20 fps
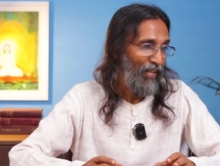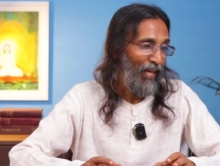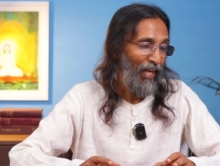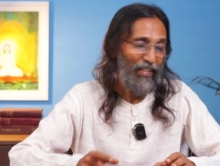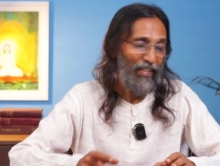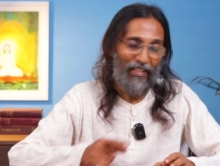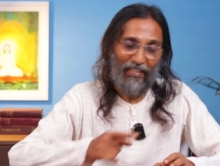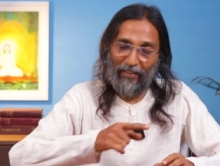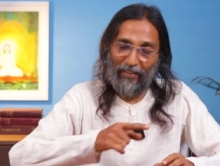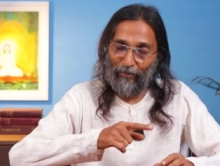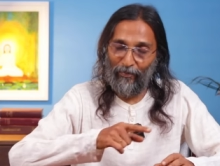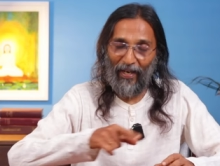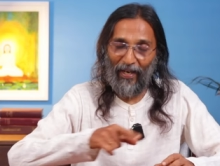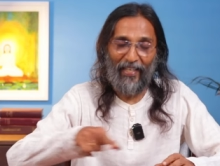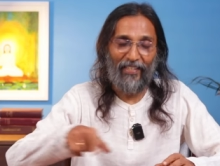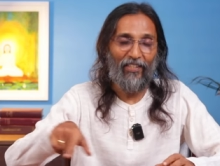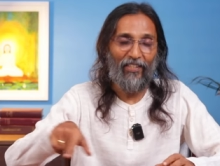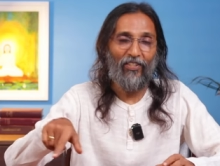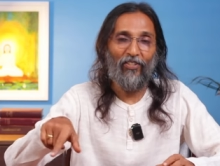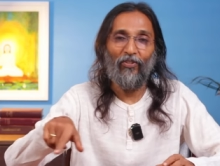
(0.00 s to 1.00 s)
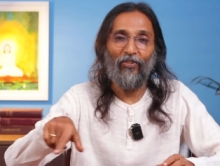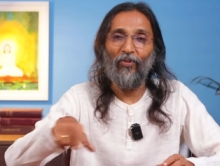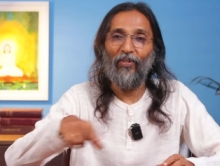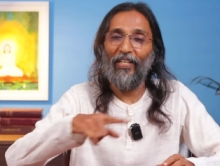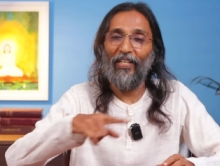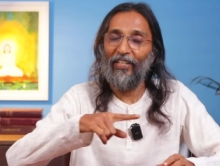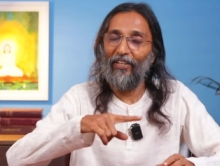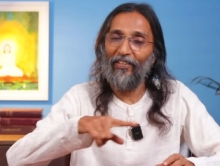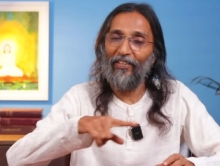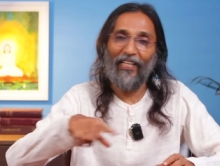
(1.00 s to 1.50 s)
And in the practice, you
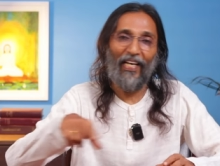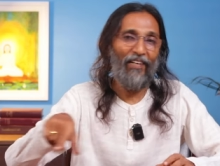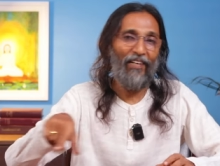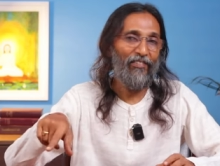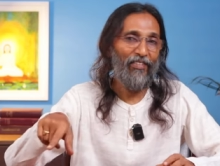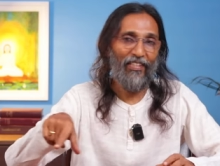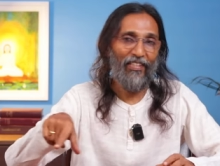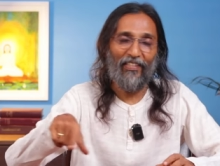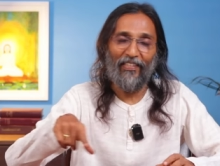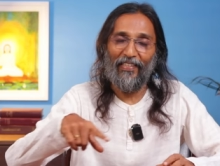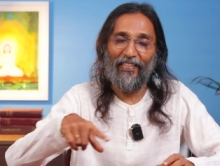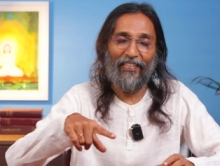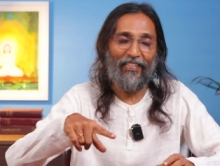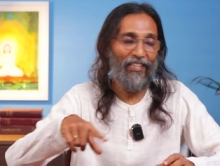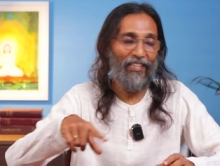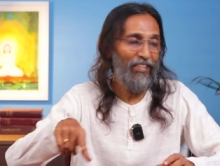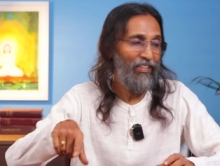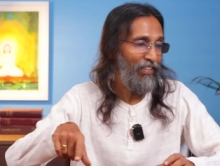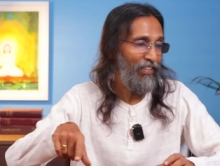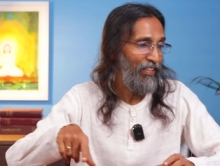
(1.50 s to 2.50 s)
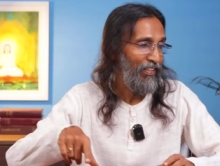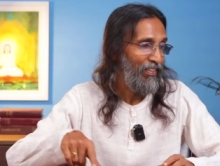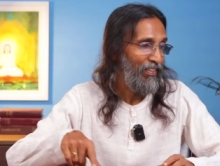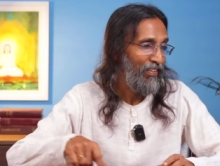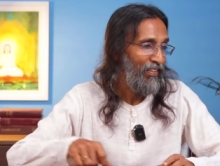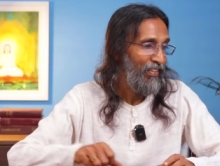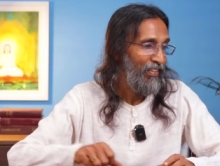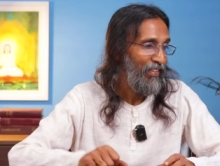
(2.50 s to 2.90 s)
cannot have such a rigidity.